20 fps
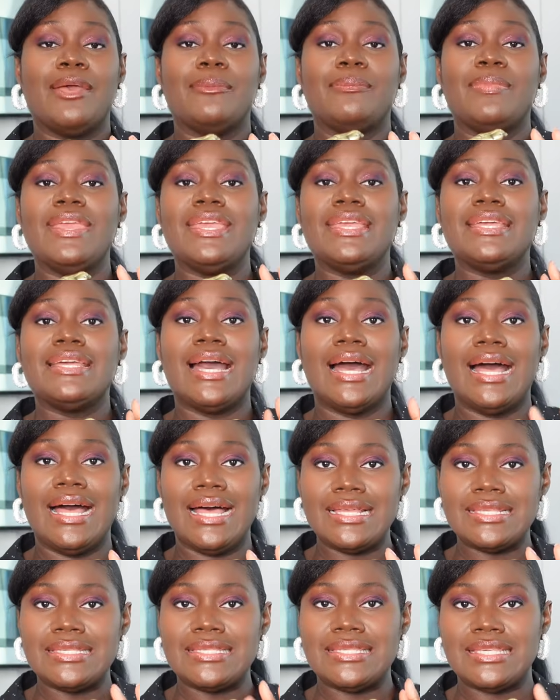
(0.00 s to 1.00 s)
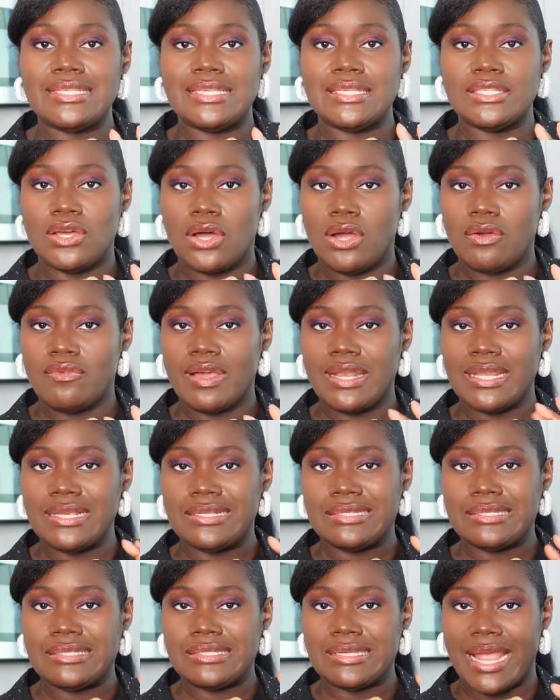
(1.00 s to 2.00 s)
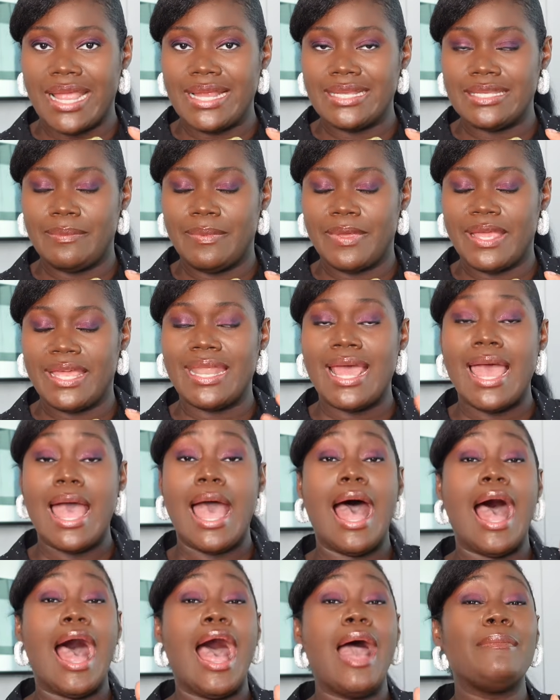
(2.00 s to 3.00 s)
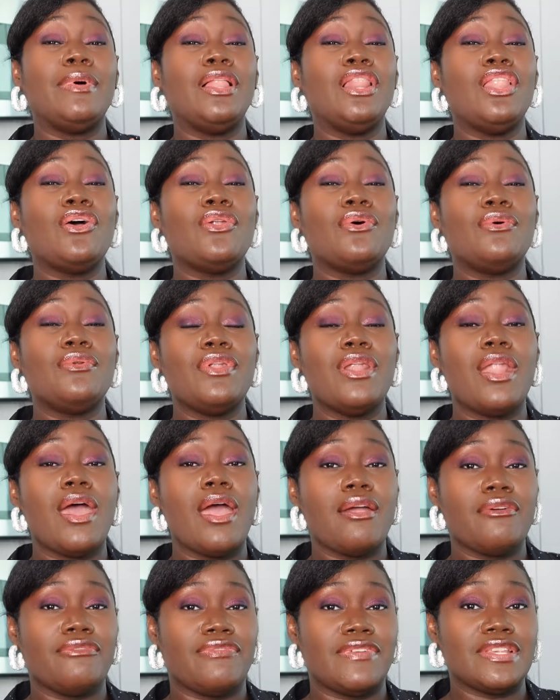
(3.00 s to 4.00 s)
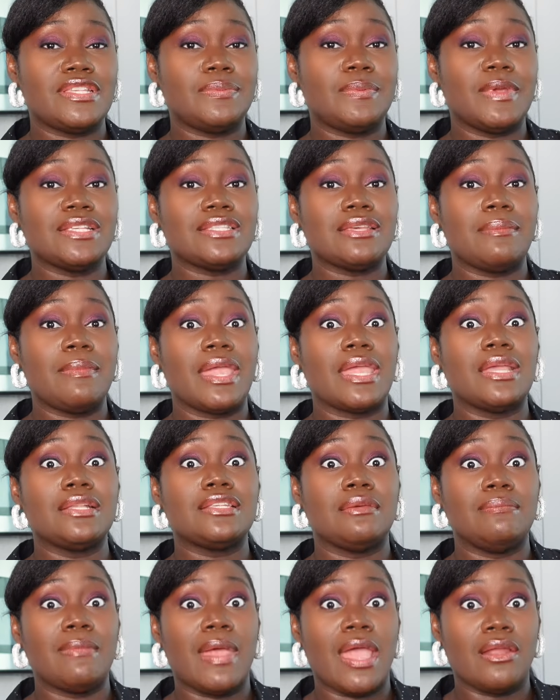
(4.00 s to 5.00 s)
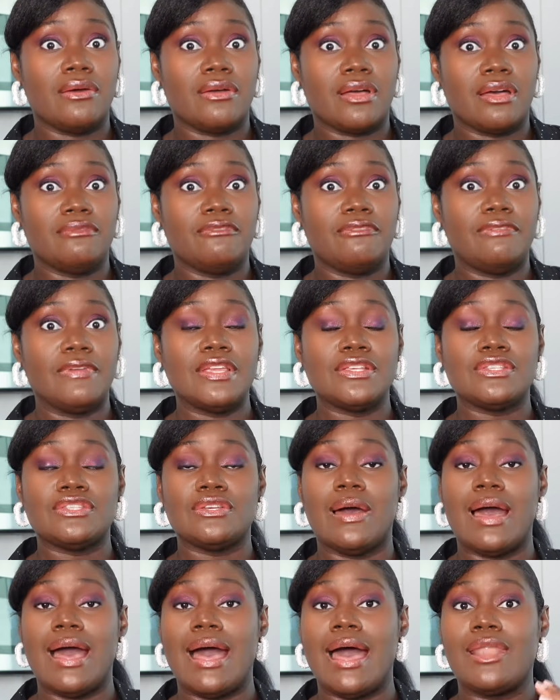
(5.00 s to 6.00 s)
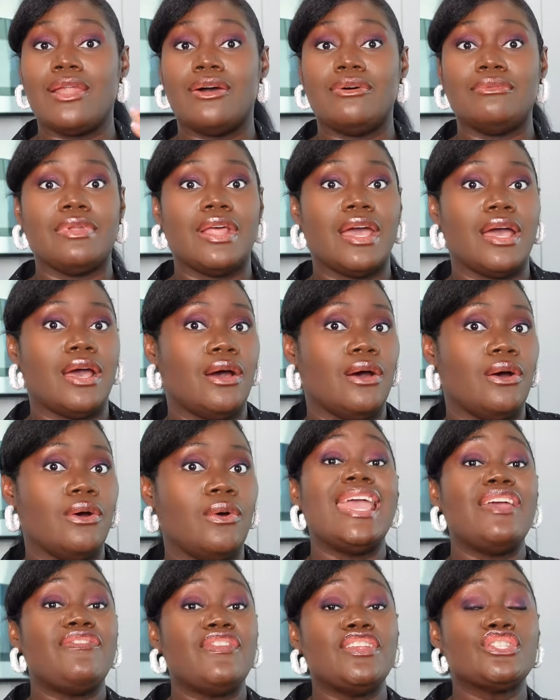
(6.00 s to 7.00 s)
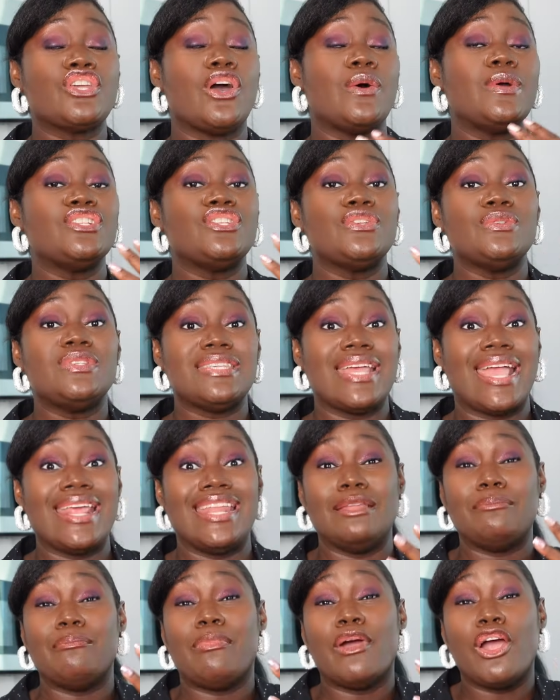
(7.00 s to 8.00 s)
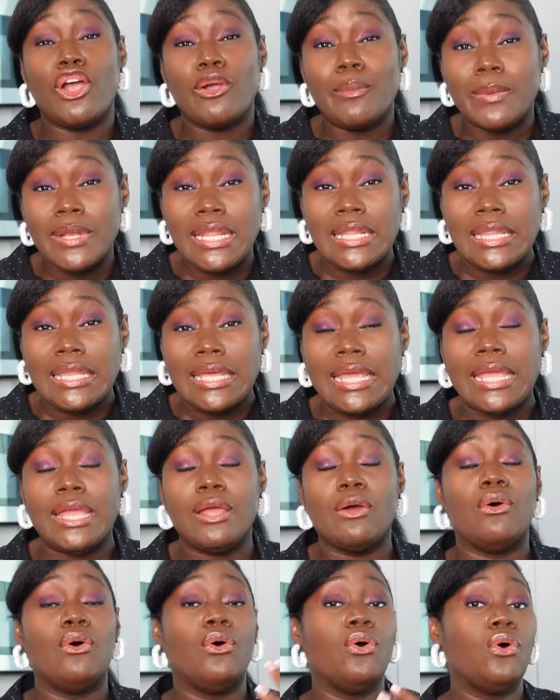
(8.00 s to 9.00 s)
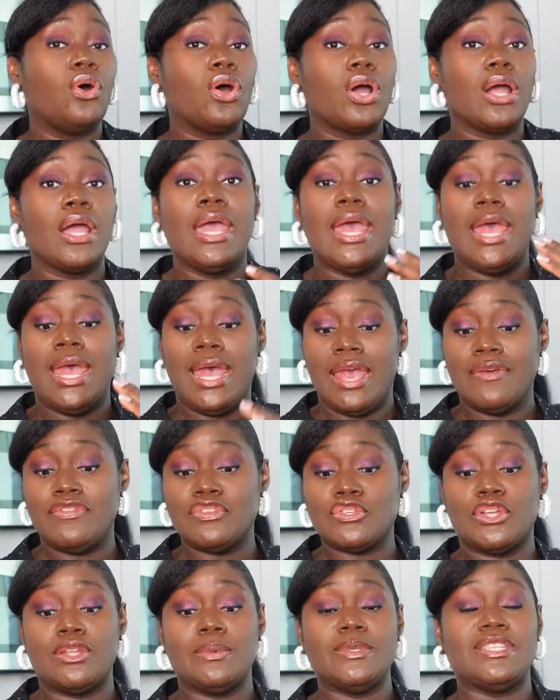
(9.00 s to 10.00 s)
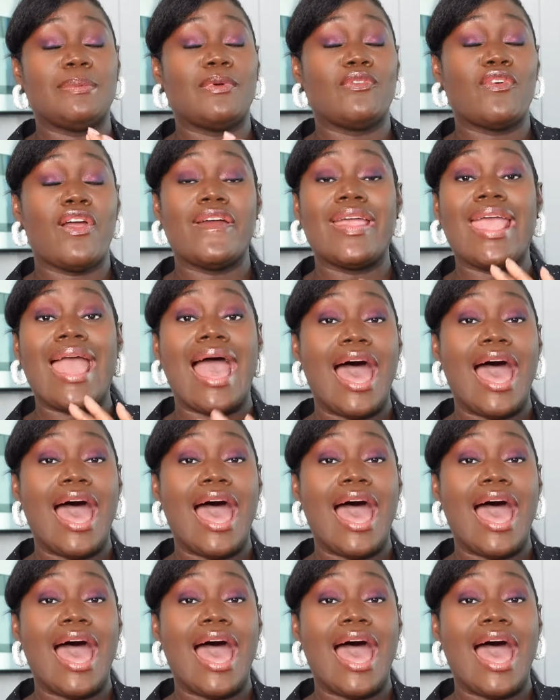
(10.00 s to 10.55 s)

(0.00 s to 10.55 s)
Because this is already stained a bit, I'm a little nervous because I'm making tomato confit, so I don't know if it's going to stain it permanently or if it's going to be temporary.